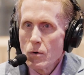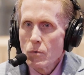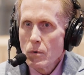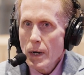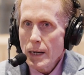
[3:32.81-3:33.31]

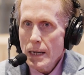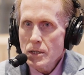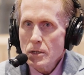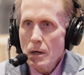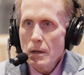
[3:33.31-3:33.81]
Right. I
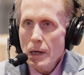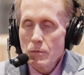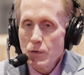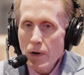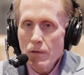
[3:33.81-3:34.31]

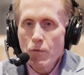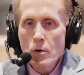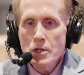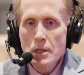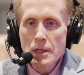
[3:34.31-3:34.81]
was very
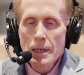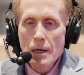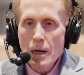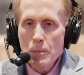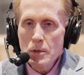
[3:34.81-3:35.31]
fortunate to get
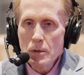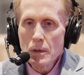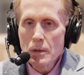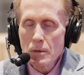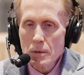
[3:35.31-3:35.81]
an
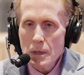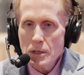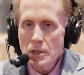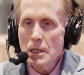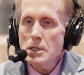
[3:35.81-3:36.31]
opportunity to
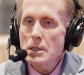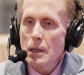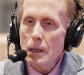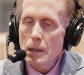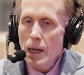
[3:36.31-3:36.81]
assist
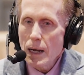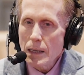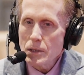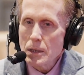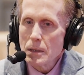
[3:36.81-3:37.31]
in a
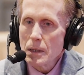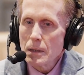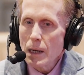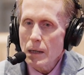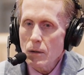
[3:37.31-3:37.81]
class, and then
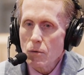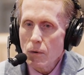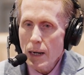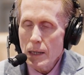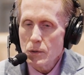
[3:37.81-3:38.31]
that
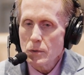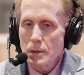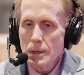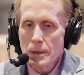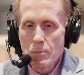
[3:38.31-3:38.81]

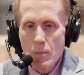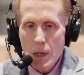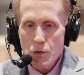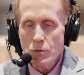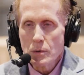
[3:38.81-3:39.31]
gradually
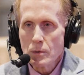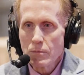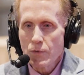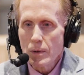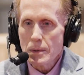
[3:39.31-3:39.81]

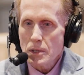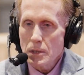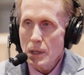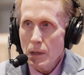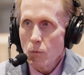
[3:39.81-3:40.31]
mushroomed from
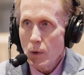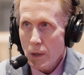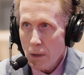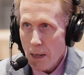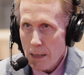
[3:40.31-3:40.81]
assisting in 1
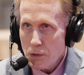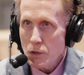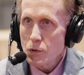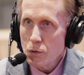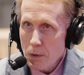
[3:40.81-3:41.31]
class
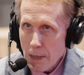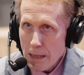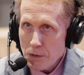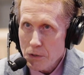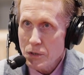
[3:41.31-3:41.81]
to 2
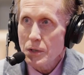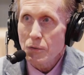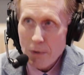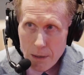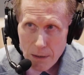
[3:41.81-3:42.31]
classes to
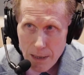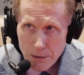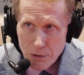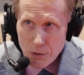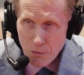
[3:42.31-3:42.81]
3
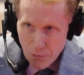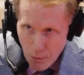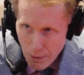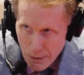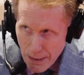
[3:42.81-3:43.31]
classes to
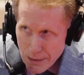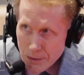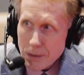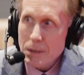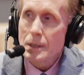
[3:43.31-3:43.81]
4 classes.